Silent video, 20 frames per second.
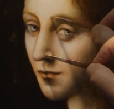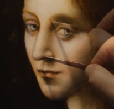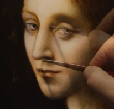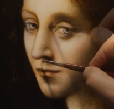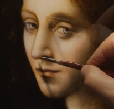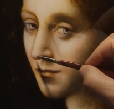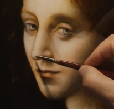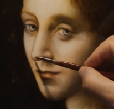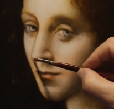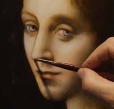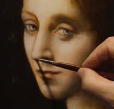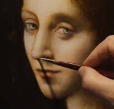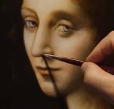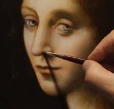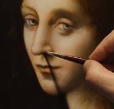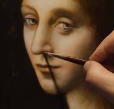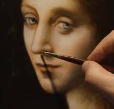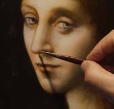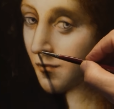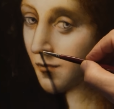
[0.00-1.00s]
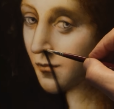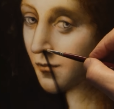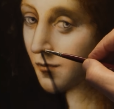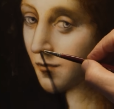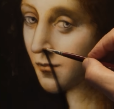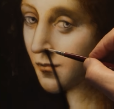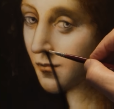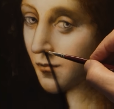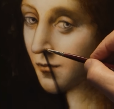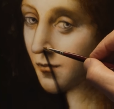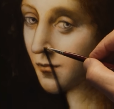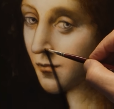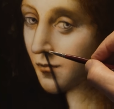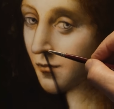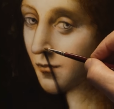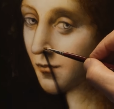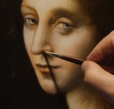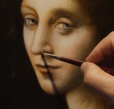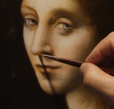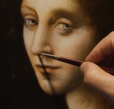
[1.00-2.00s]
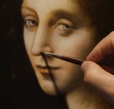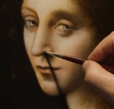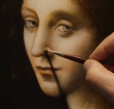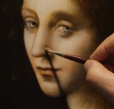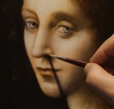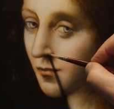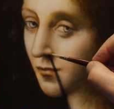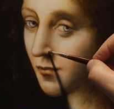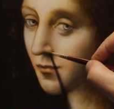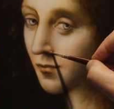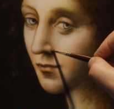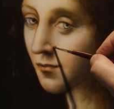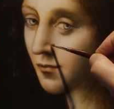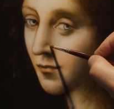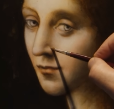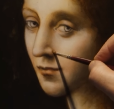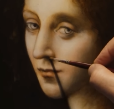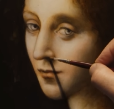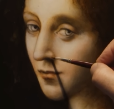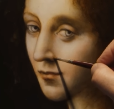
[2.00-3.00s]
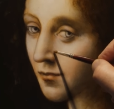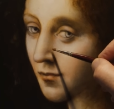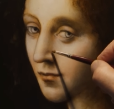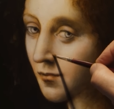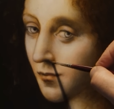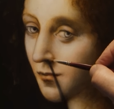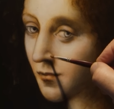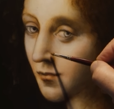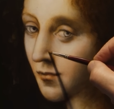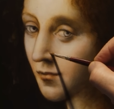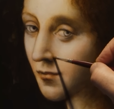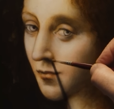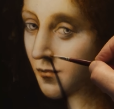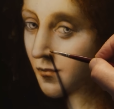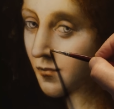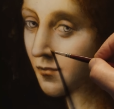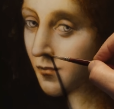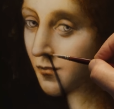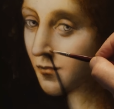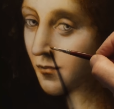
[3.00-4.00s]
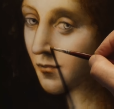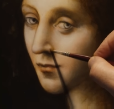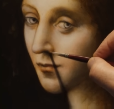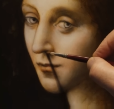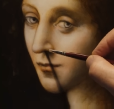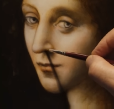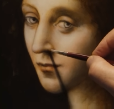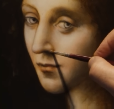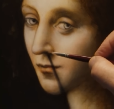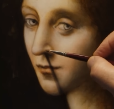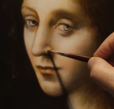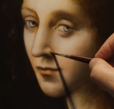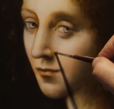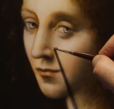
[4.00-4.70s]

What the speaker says: (silence)